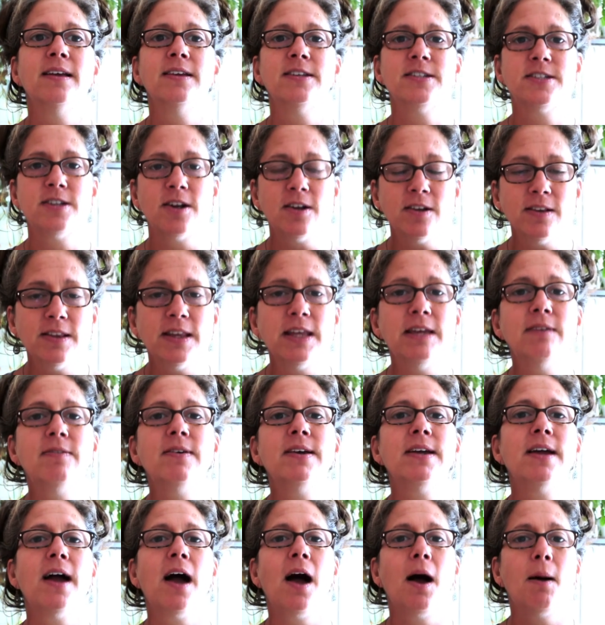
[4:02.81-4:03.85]
Start
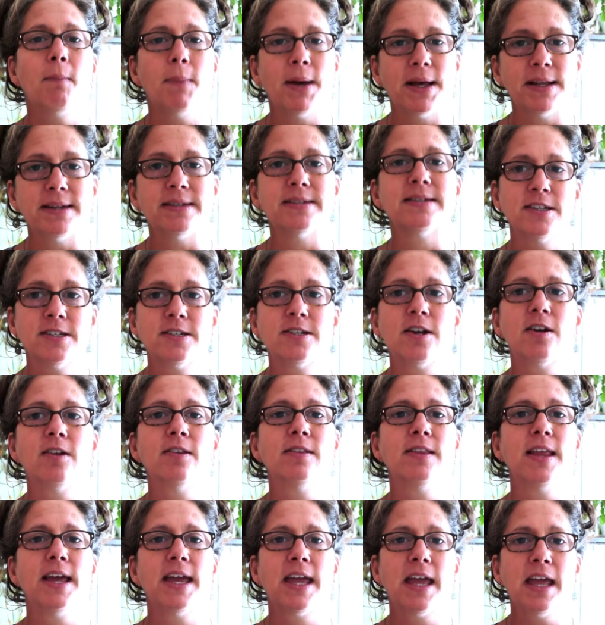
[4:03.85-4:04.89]
leaving comments.
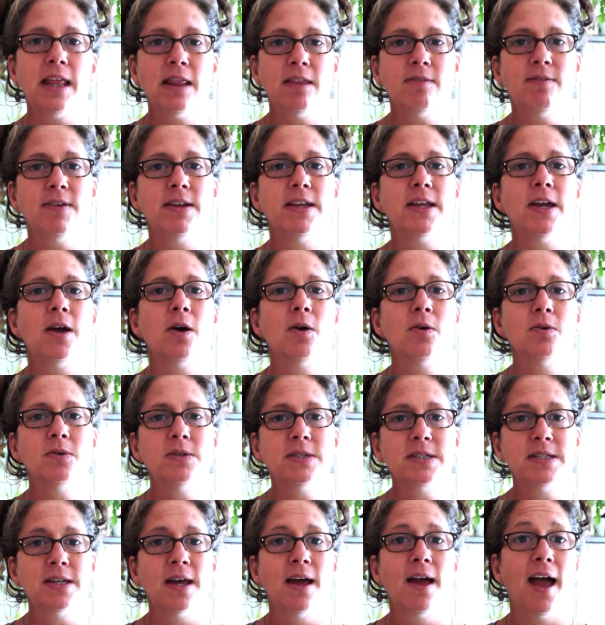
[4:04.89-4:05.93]
Start liking the
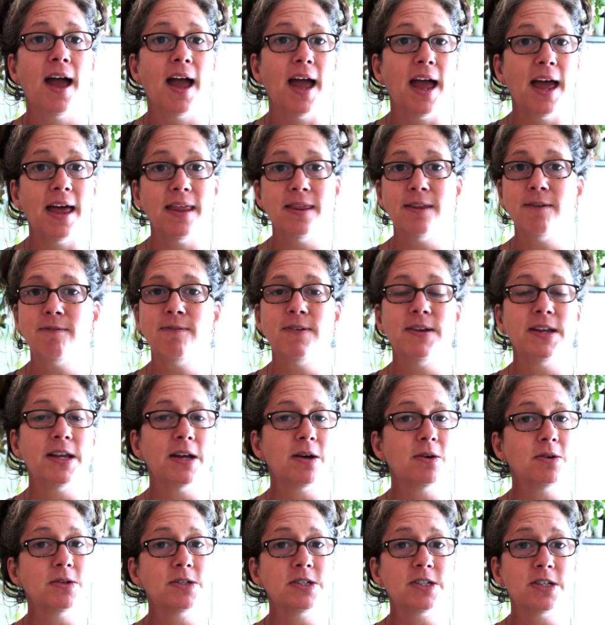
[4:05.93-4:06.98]
videos, and the
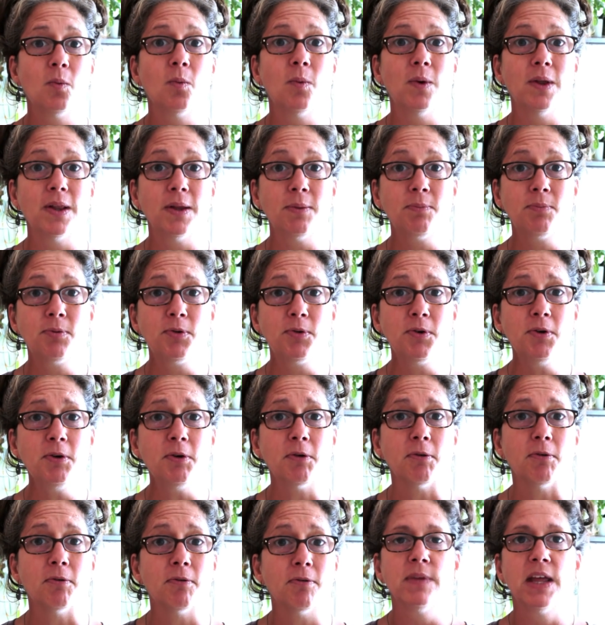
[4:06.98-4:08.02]
videos will
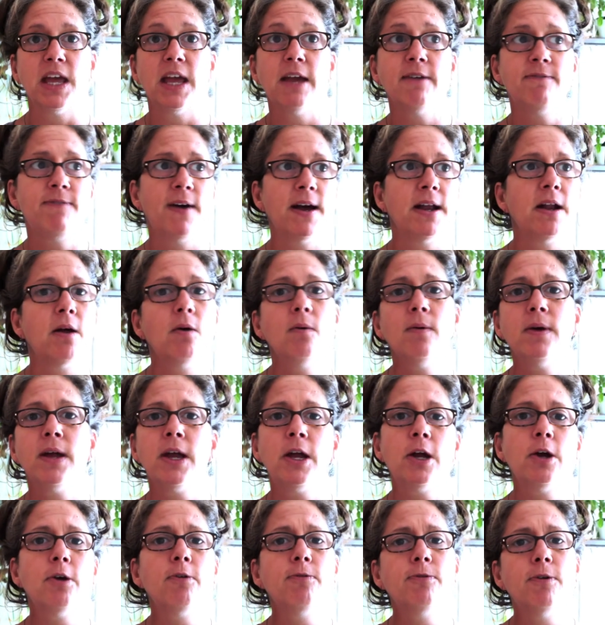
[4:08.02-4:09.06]
improve. If I don't
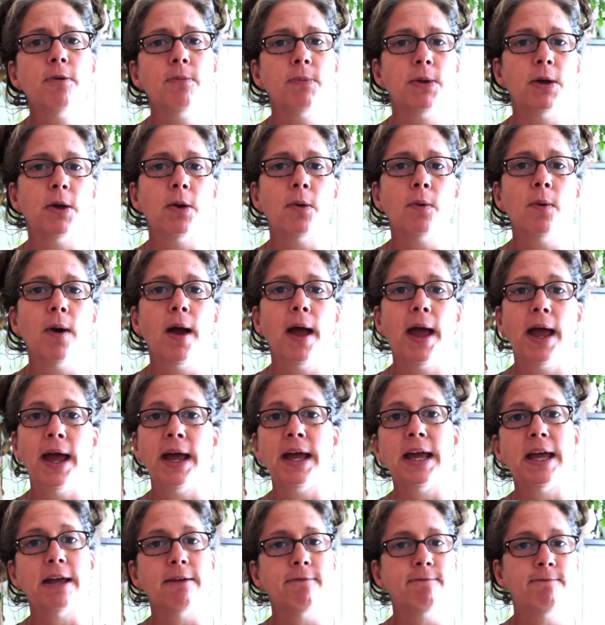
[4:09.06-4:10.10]
hear from you
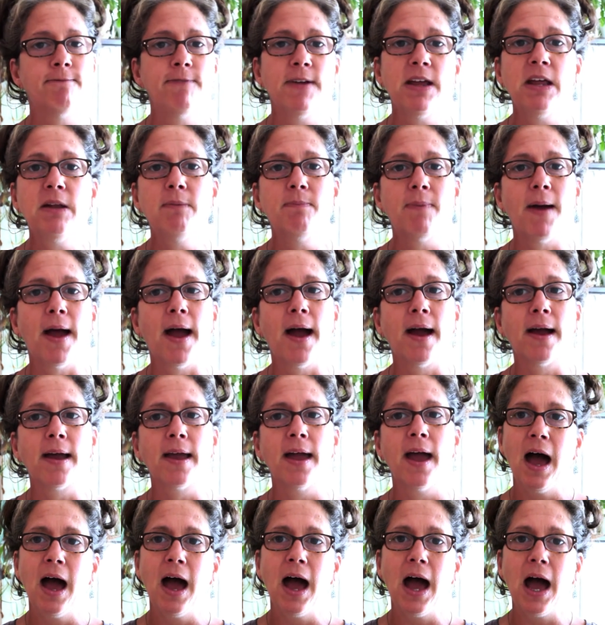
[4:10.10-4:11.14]
and get feedback,
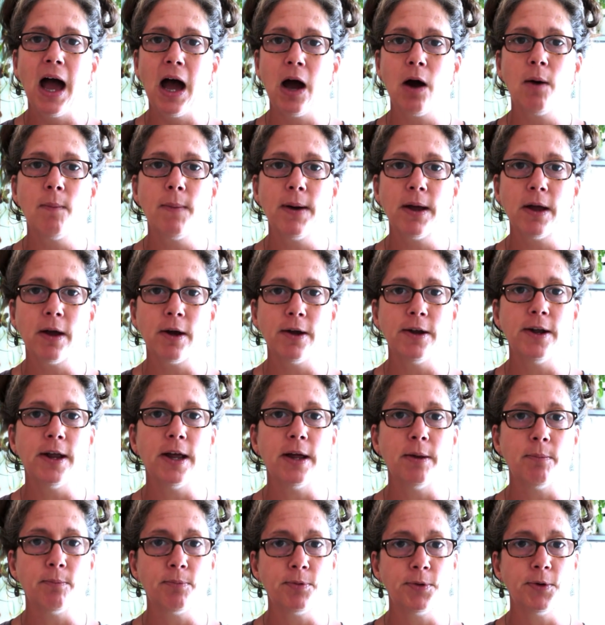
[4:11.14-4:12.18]
how am I going to
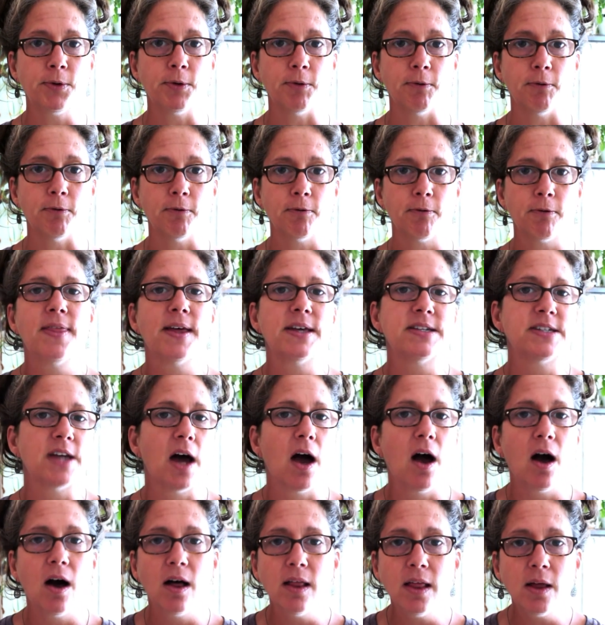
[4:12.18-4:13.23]
improve? That's
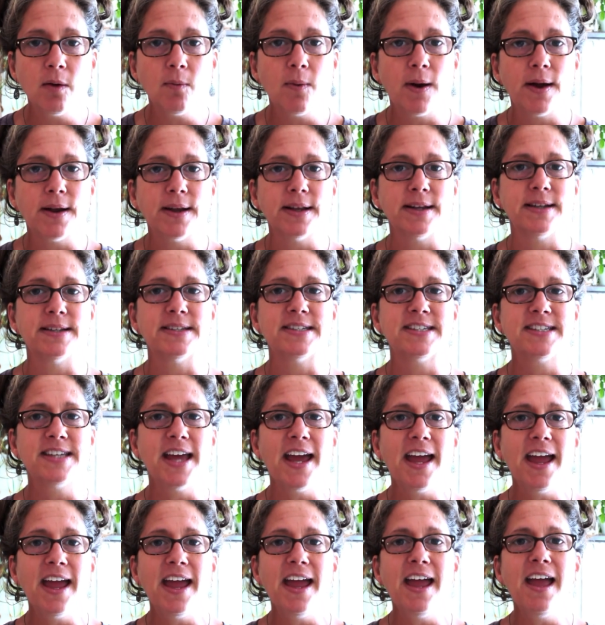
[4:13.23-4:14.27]
all I wanted to
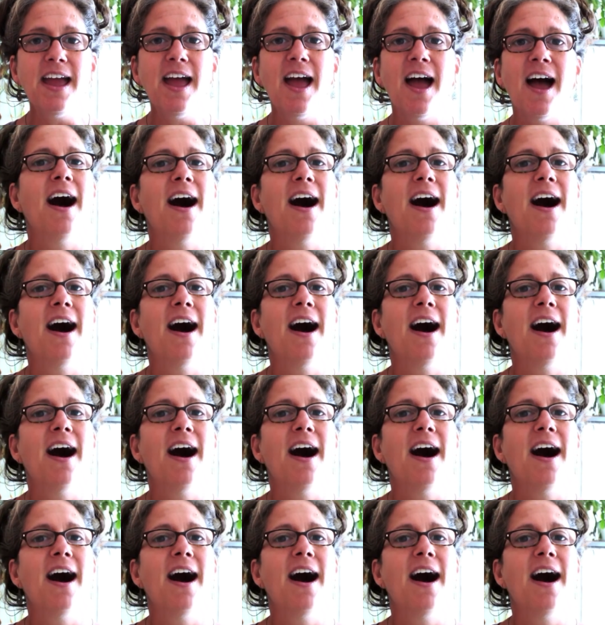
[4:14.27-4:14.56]
say.